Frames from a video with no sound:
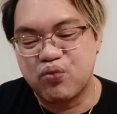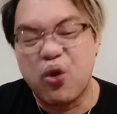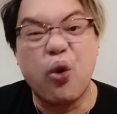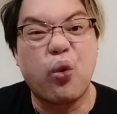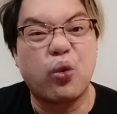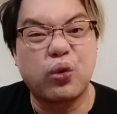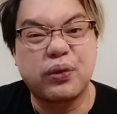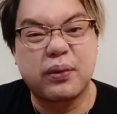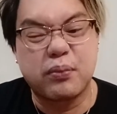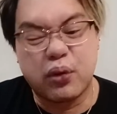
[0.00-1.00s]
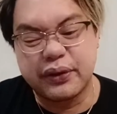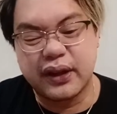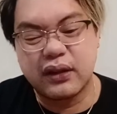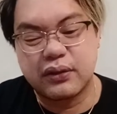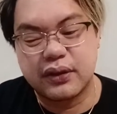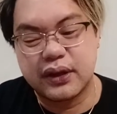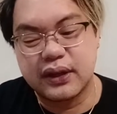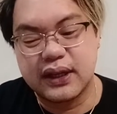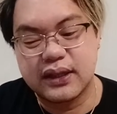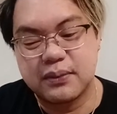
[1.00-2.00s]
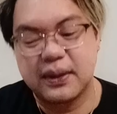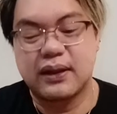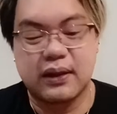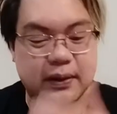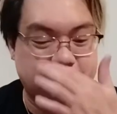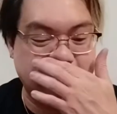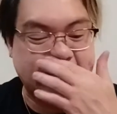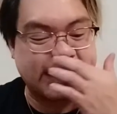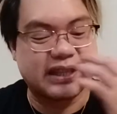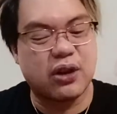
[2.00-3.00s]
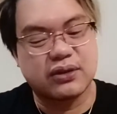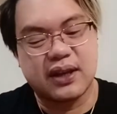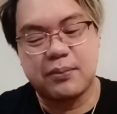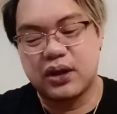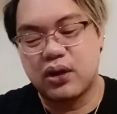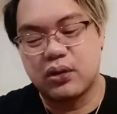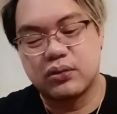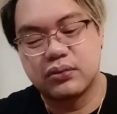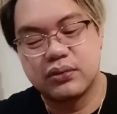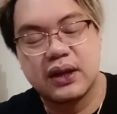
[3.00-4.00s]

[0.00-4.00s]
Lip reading: old model, or it's been released long time ago.